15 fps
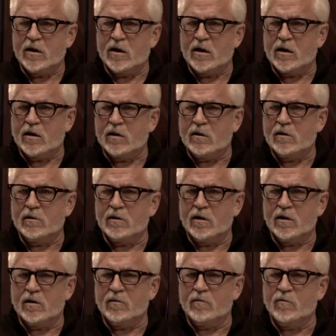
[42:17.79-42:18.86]
uh,
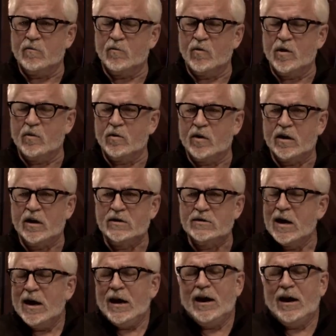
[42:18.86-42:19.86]
uh, when we were kids.